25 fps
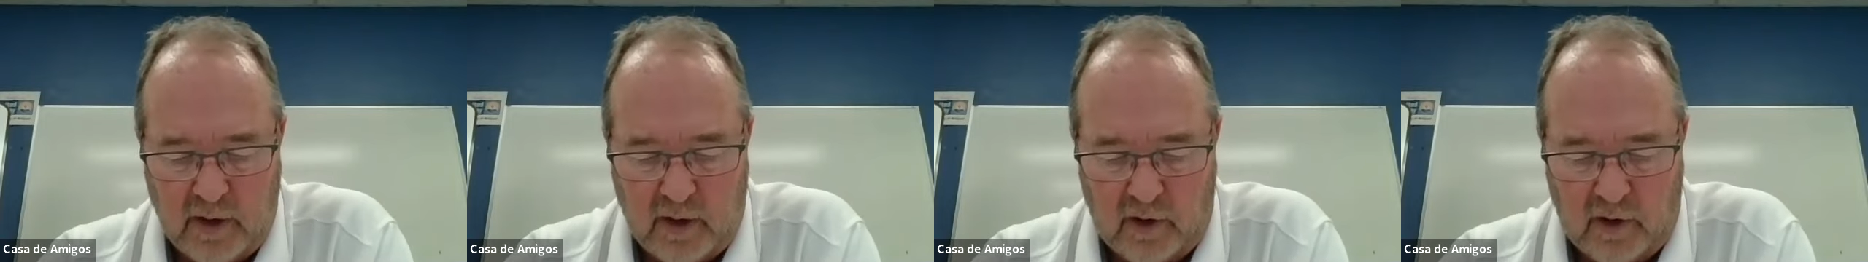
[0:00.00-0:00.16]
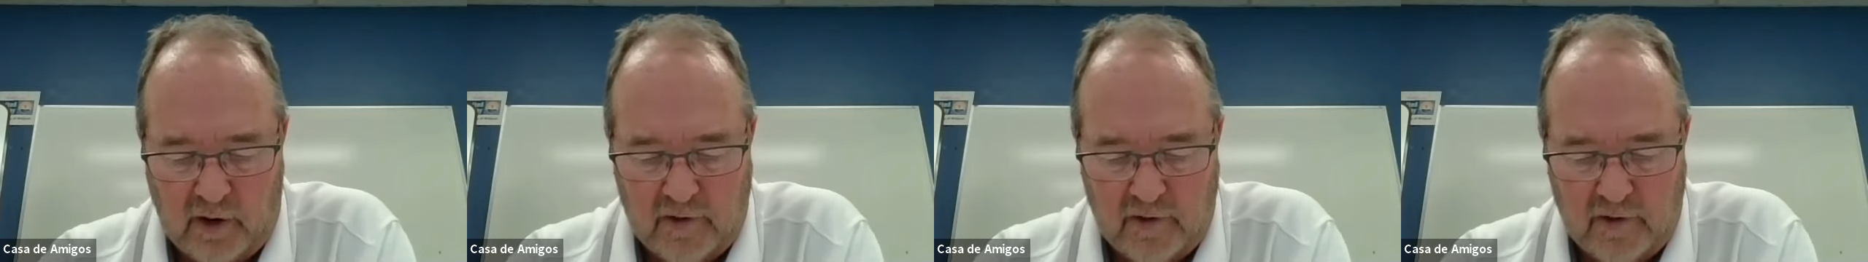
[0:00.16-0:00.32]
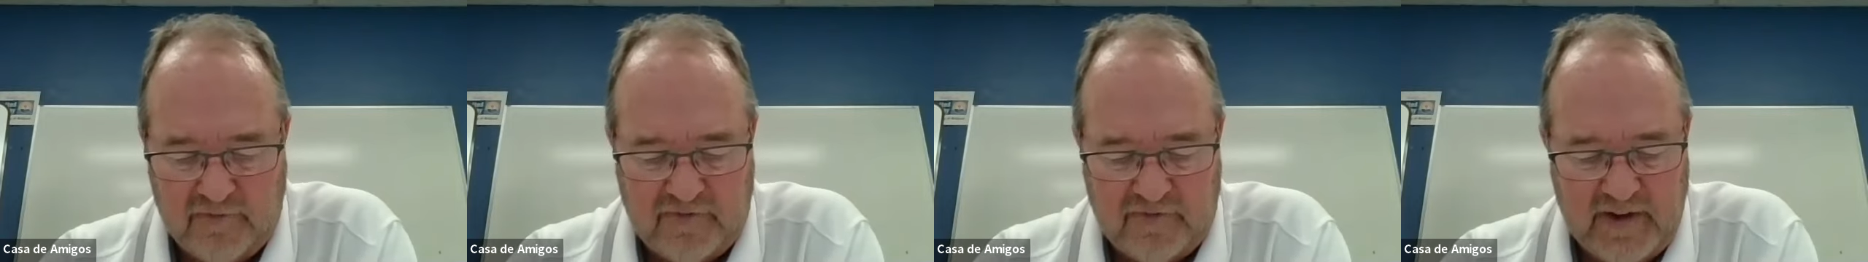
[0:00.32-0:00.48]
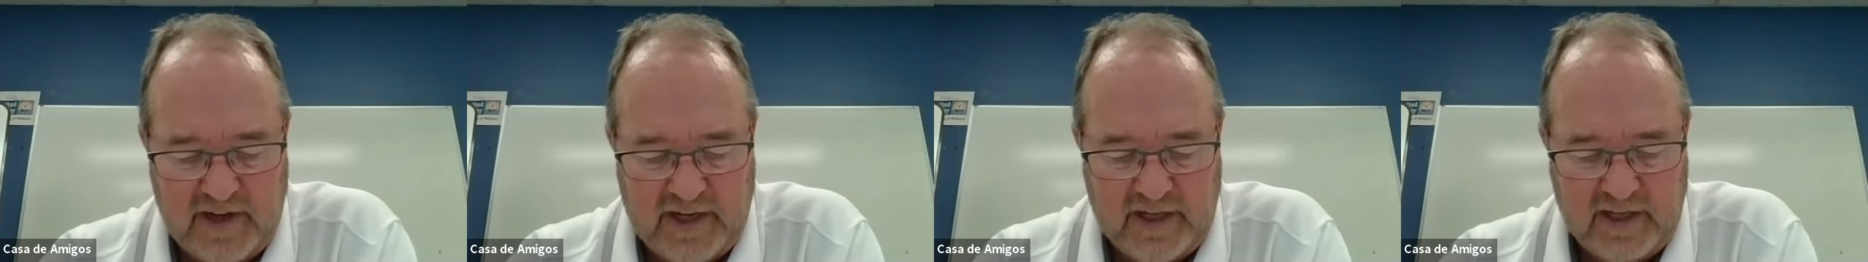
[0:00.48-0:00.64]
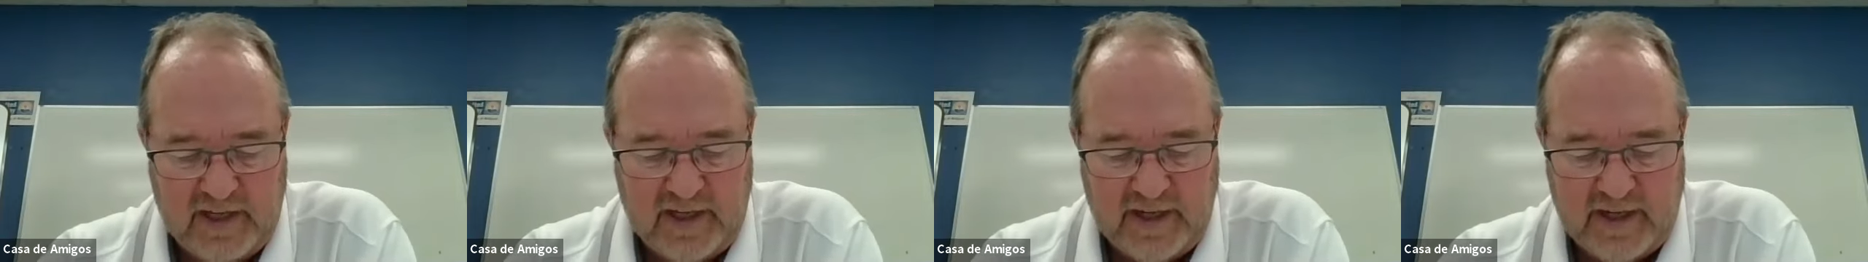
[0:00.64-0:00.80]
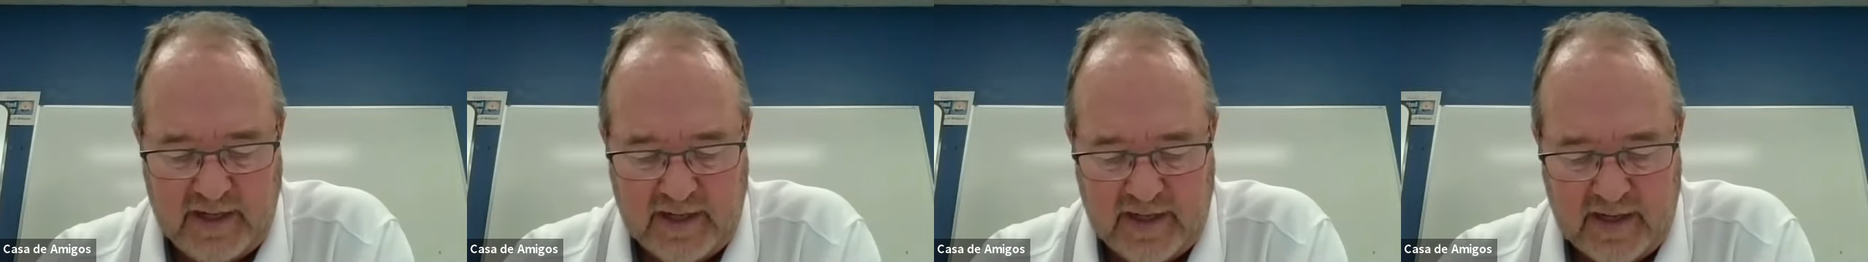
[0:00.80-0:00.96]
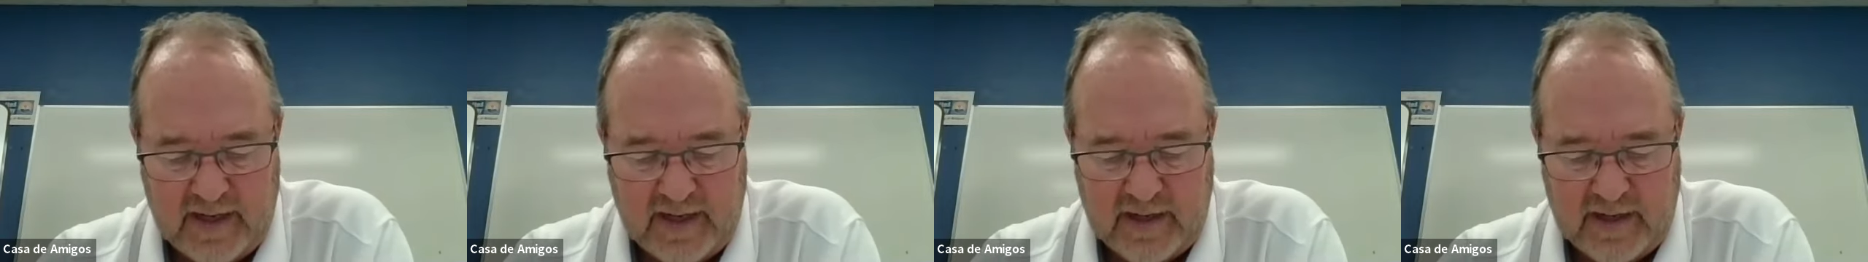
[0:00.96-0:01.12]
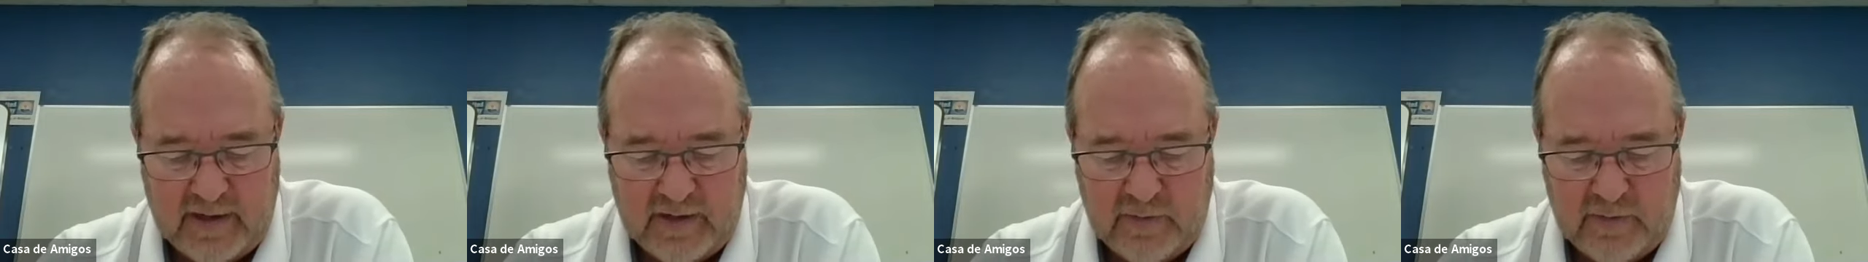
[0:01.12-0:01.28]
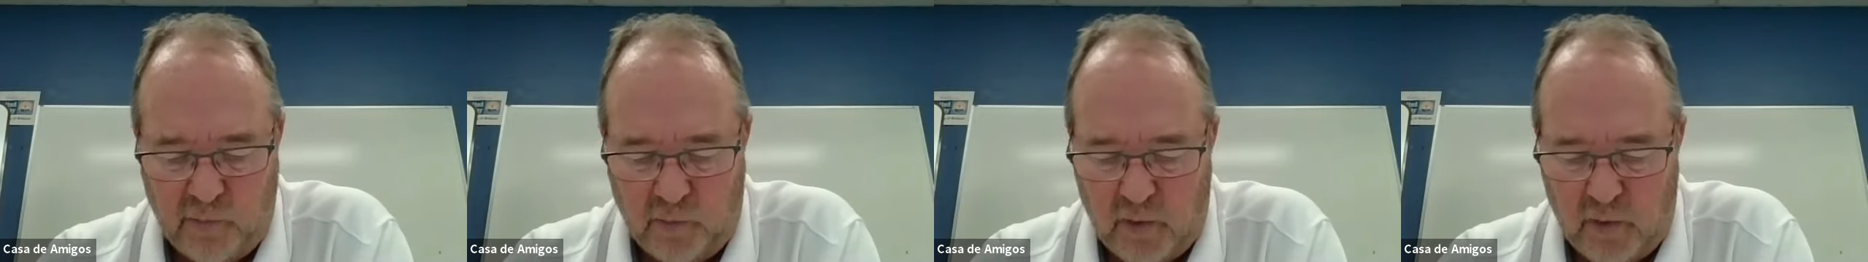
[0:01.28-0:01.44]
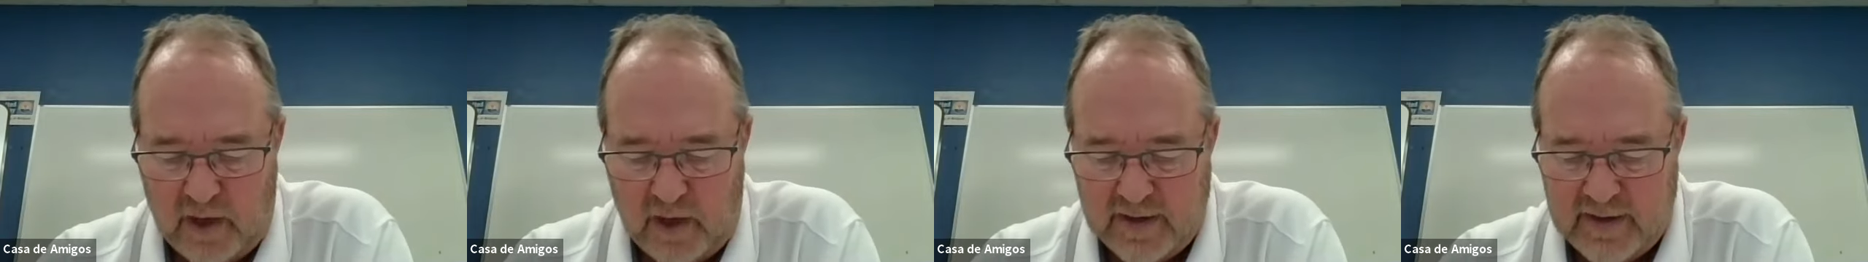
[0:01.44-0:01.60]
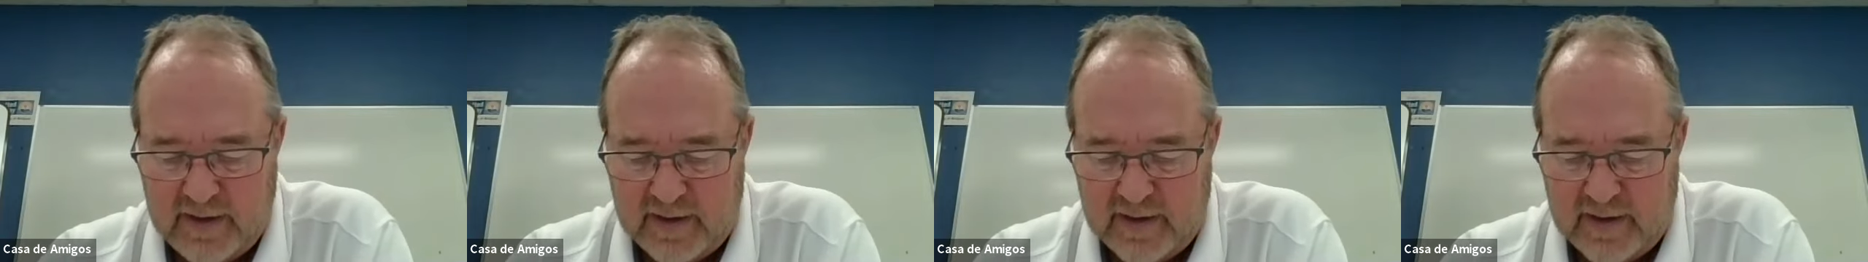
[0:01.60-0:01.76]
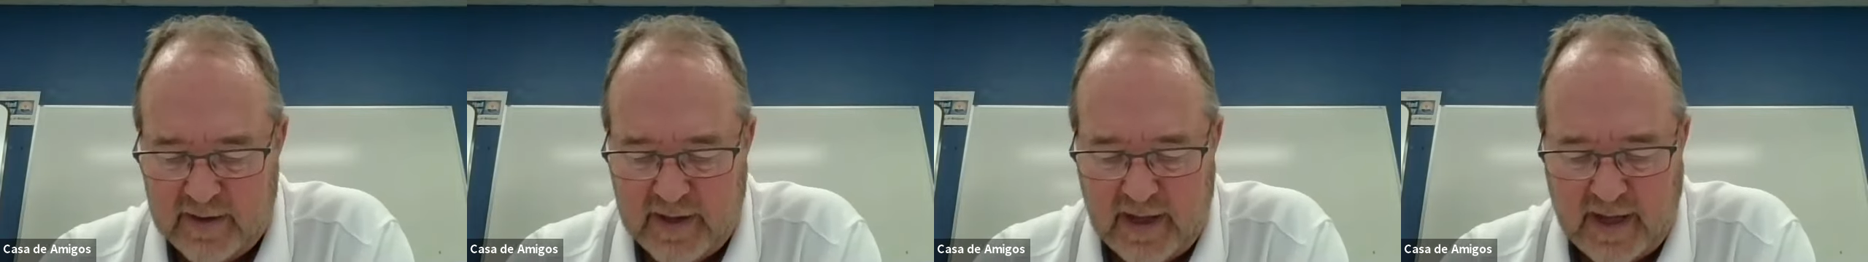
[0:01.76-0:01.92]
are feeling and
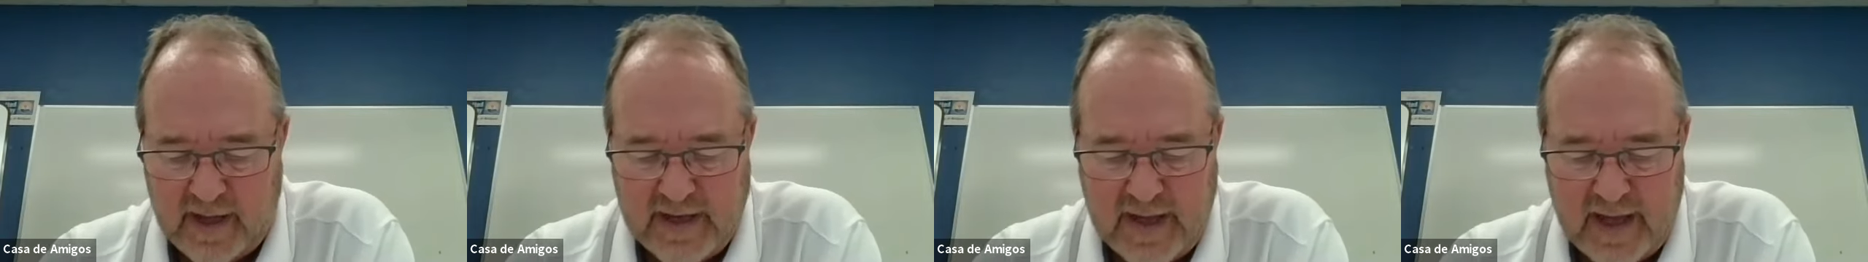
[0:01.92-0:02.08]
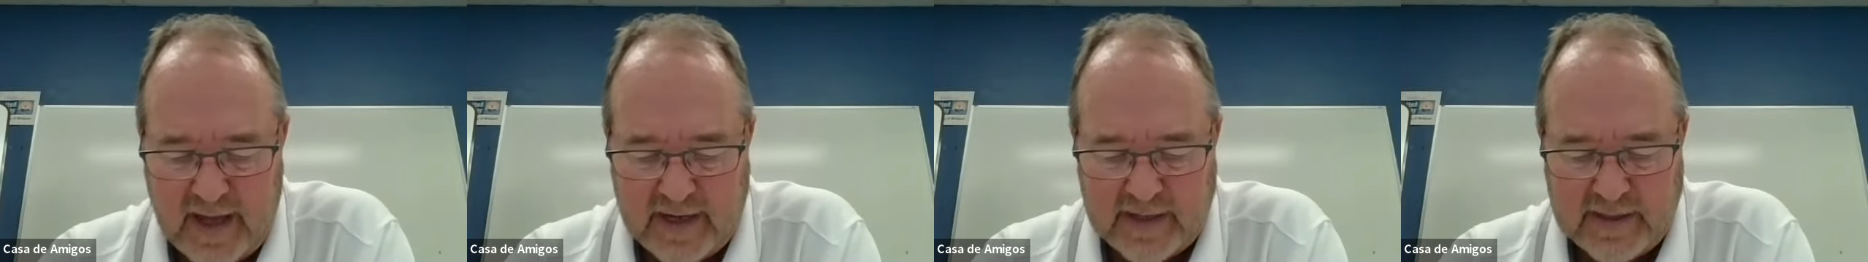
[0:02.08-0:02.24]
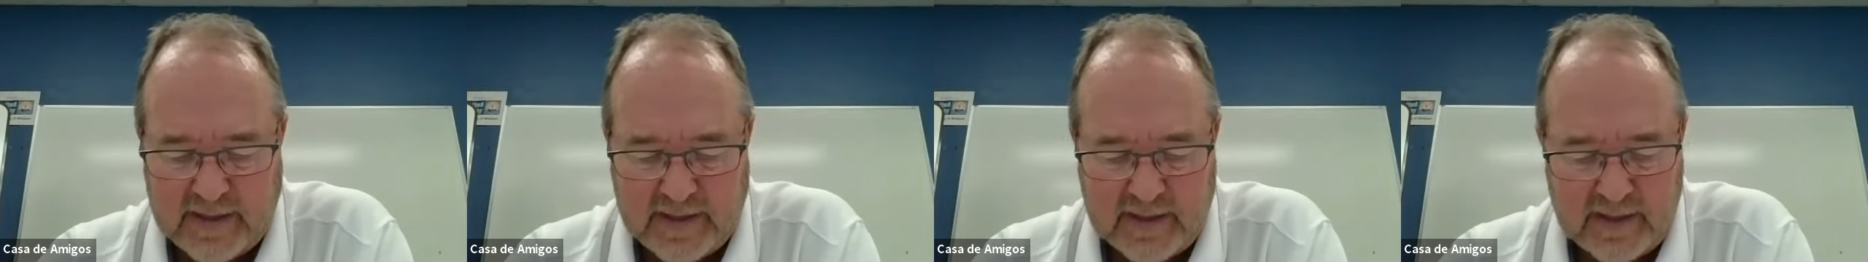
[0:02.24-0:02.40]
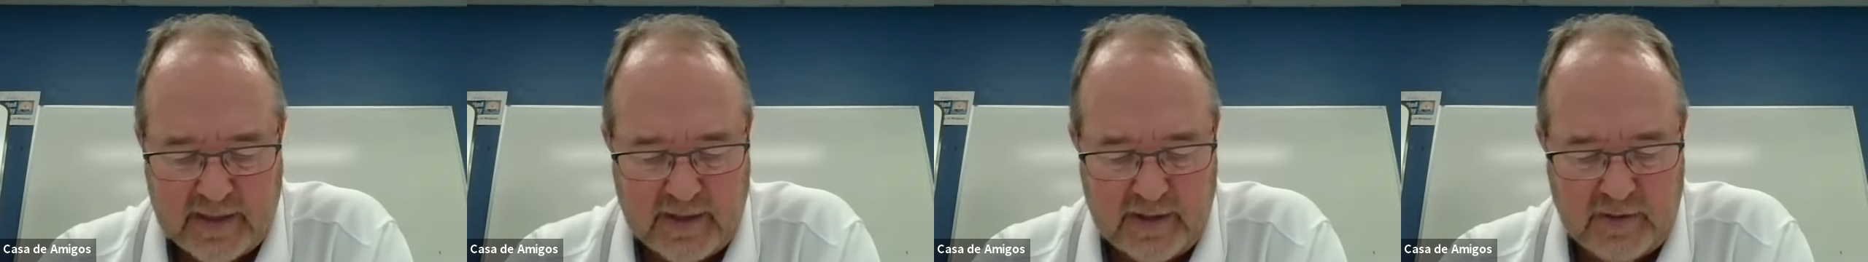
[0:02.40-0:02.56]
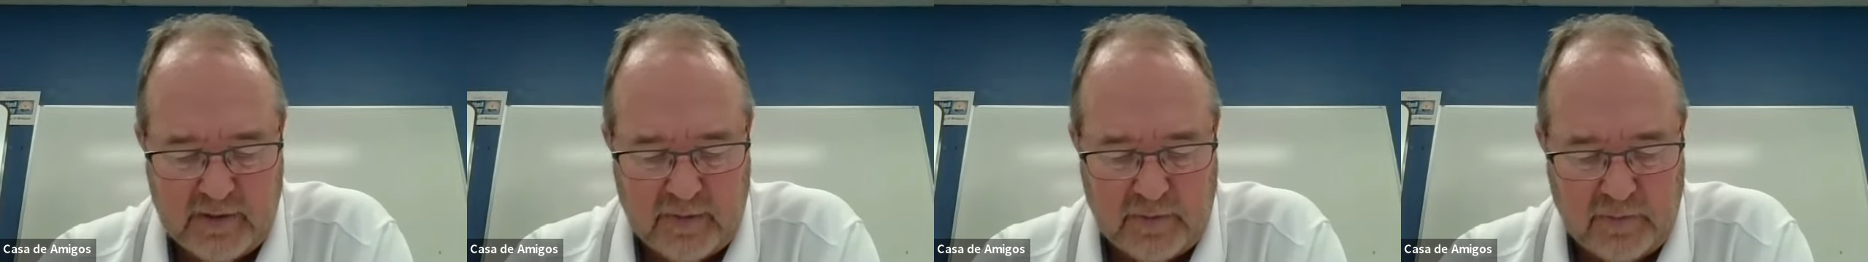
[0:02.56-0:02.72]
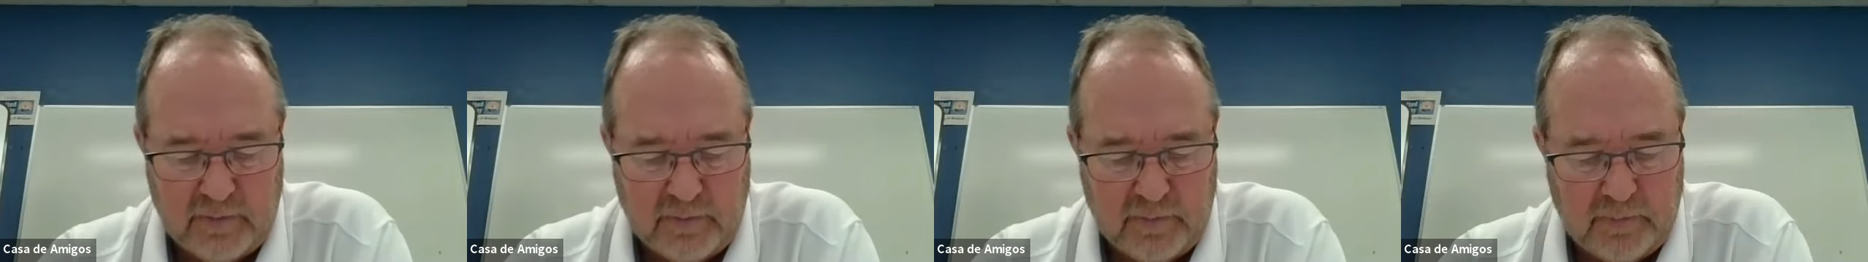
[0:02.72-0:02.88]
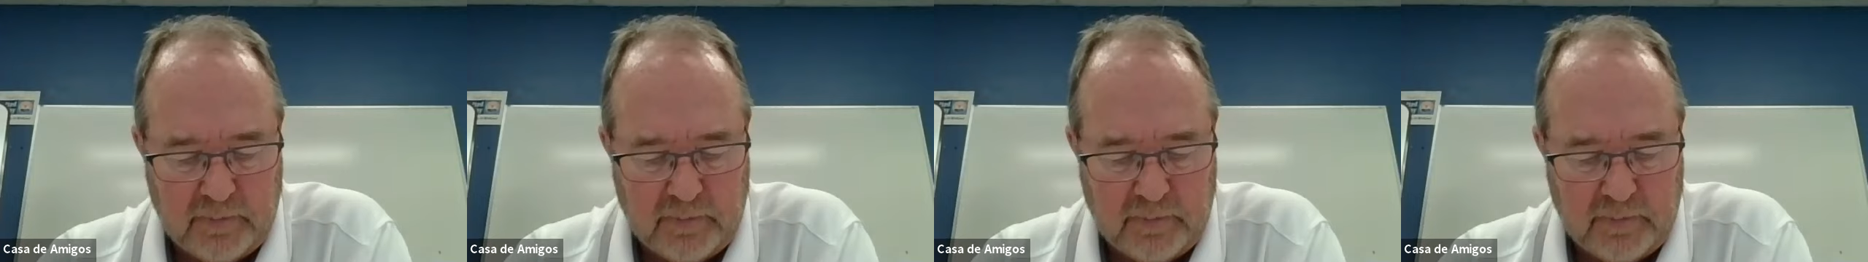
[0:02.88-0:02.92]
what they had to do.